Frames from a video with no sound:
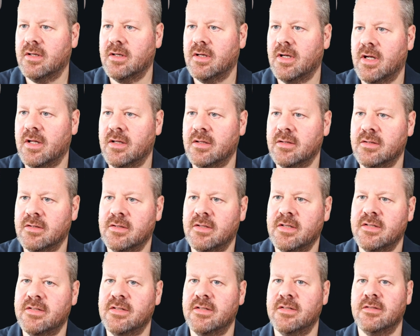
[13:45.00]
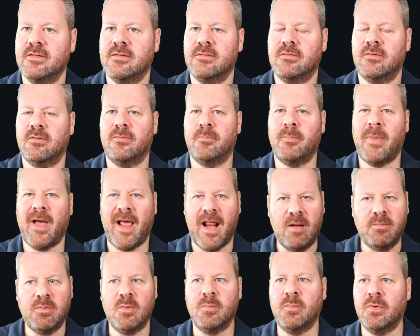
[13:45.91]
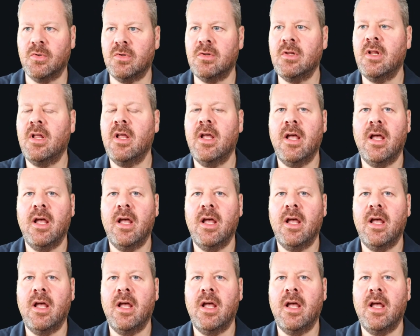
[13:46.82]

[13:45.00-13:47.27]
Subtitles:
and this is sort of palpable